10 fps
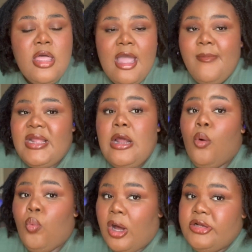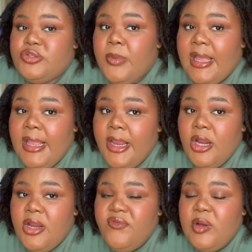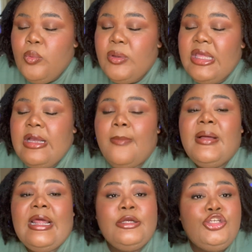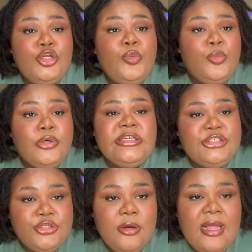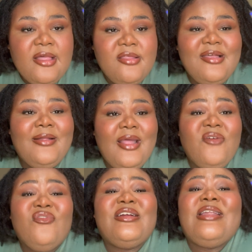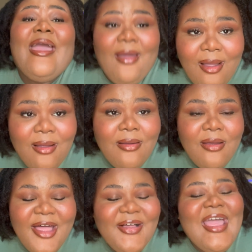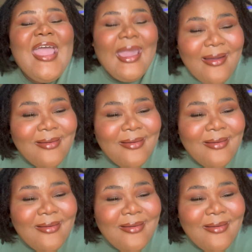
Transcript: I may not wash my hair every week, but I do moisturize it every day. Okay.